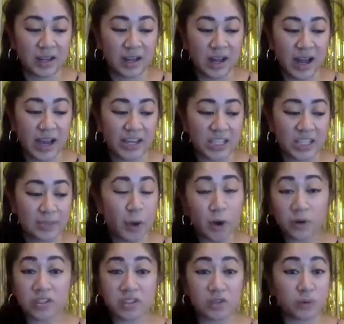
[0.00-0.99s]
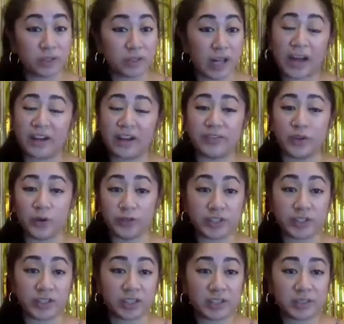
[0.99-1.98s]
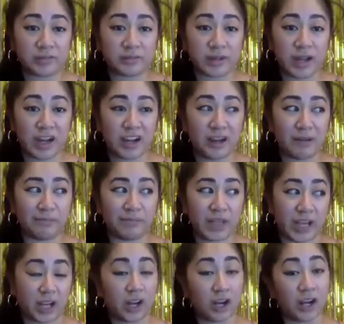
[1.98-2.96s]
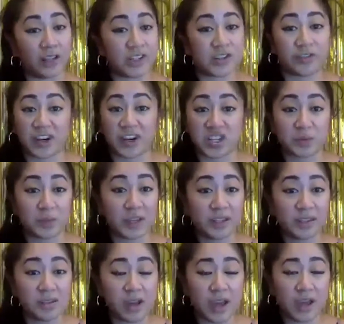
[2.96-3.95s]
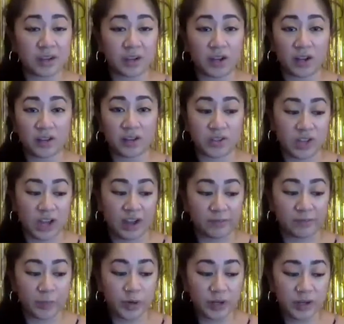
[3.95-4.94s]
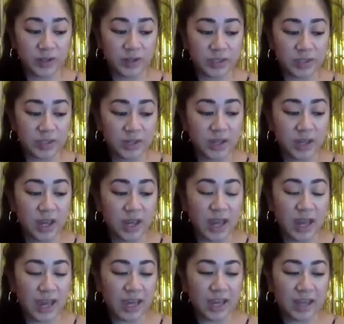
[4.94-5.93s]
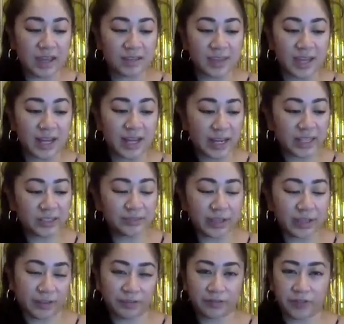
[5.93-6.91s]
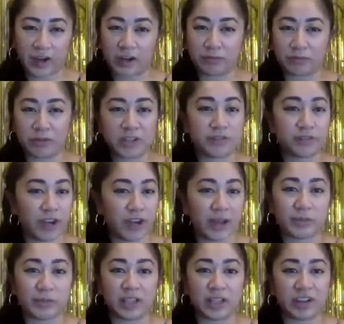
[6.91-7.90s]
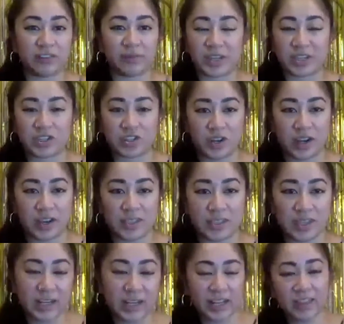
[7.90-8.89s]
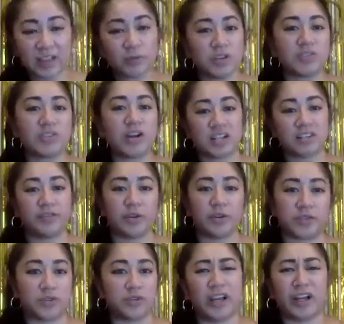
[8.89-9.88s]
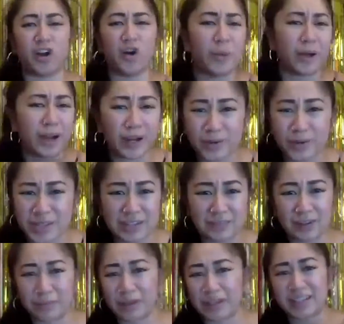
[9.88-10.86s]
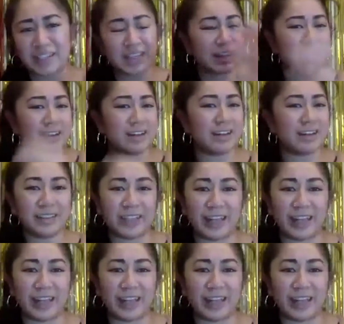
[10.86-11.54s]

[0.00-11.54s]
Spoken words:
I spoke to a lot of older, like, college freshmen and college sophomores, and they kind of like reframed a lot of my stress. Like, I think when you talk to folks who are like, oh my God, it wasn't even a big deal.